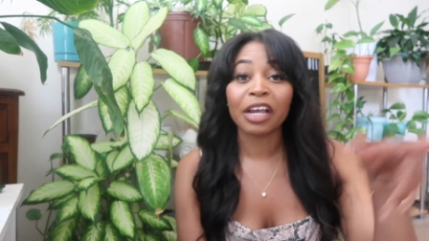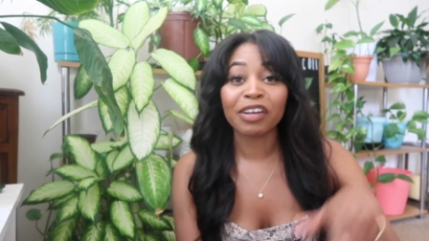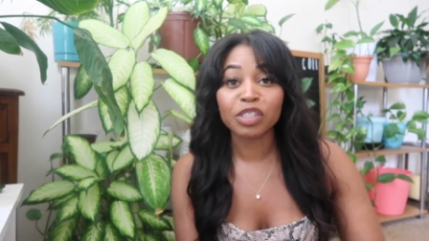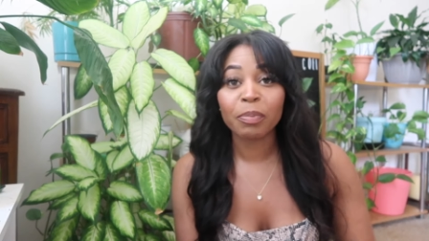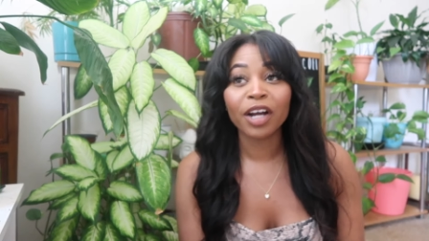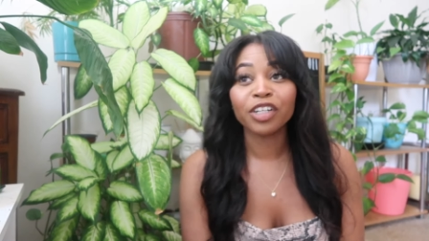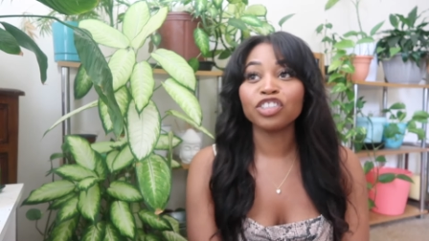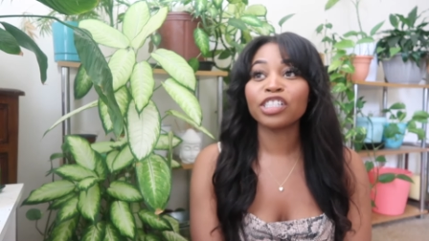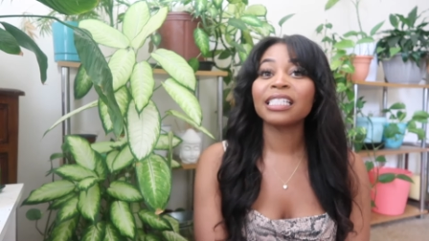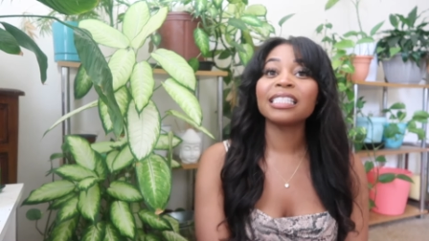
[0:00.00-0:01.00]
Aaron's partner.
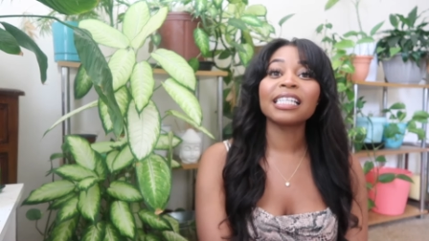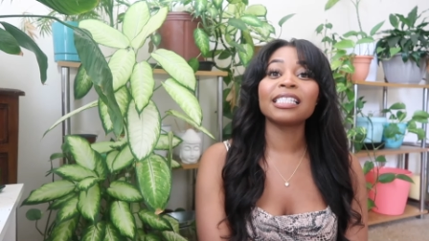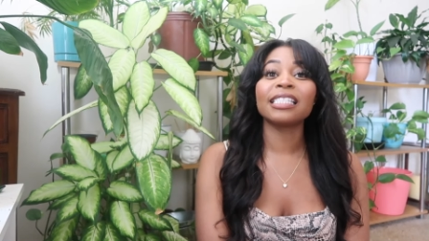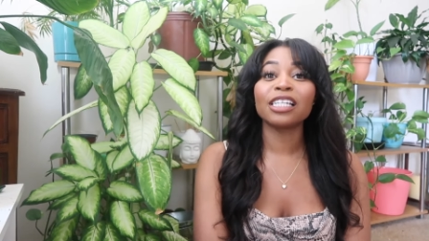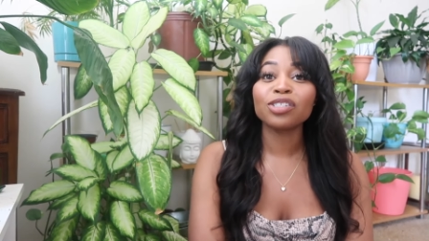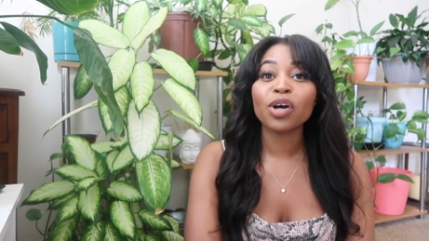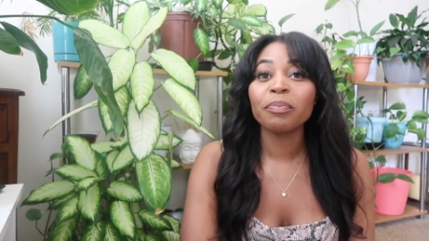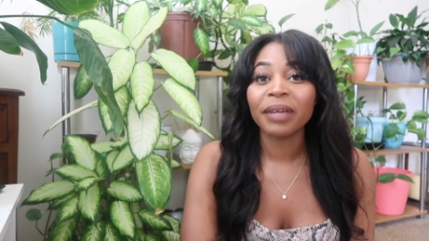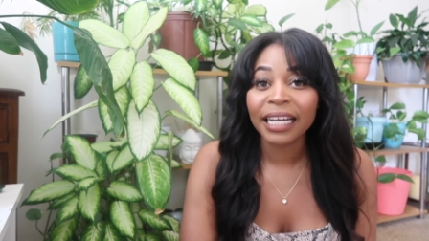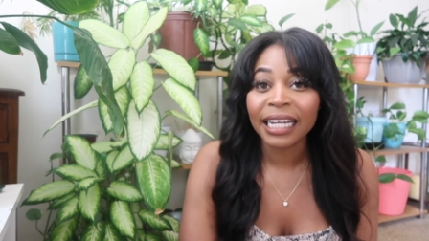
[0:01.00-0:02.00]
Jaden says
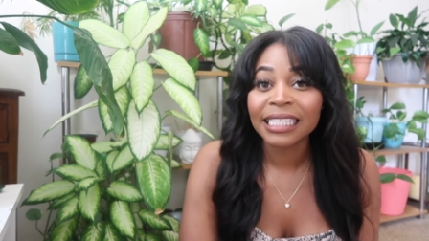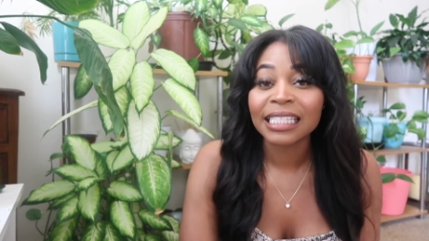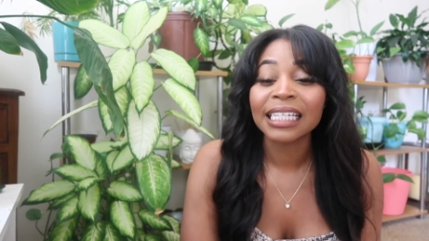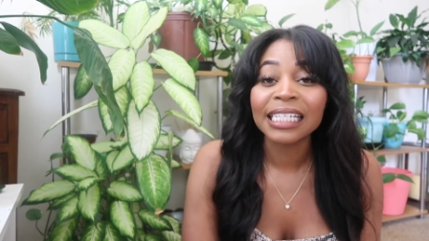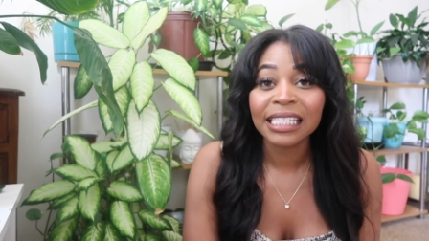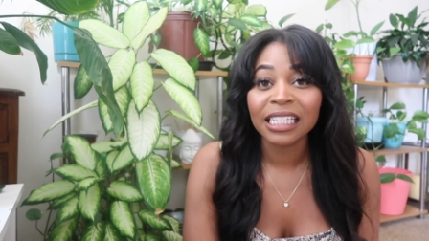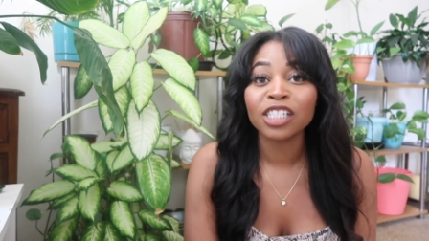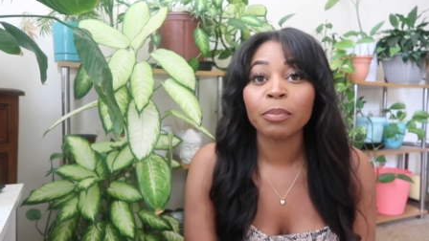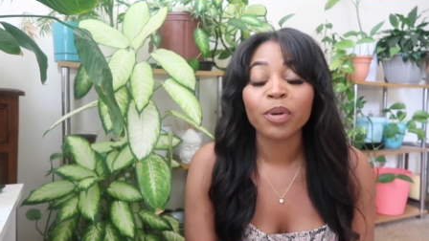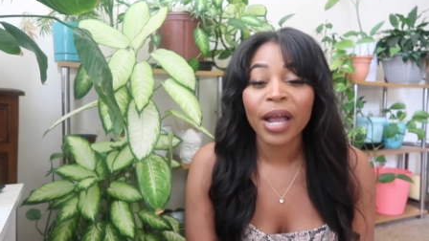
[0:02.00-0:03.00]
disobedience leads to
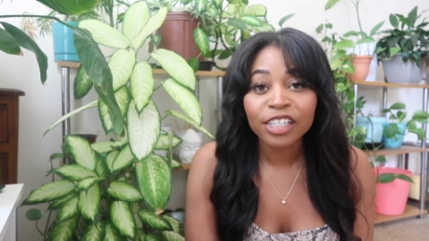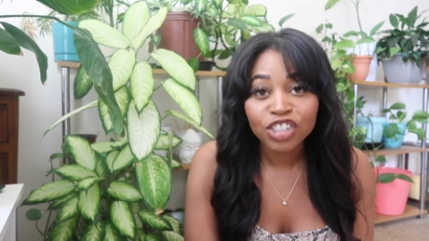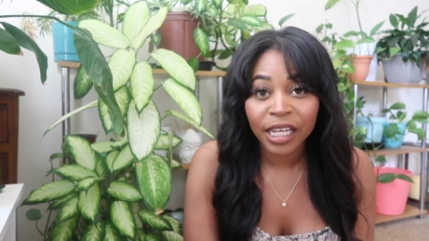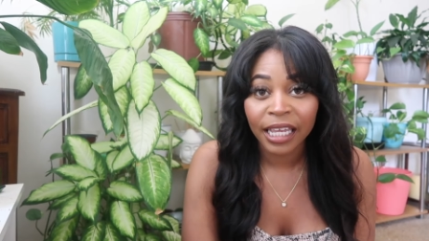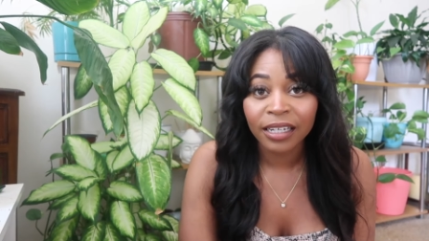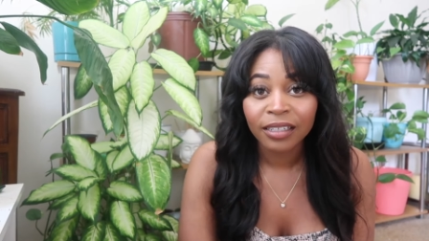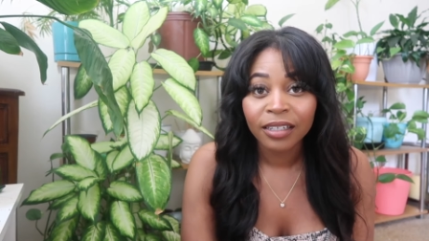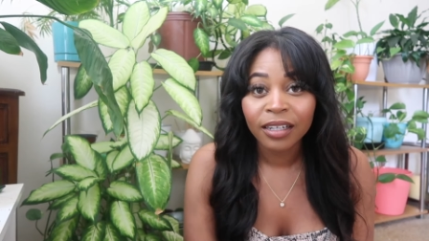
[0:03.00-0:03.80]
depression.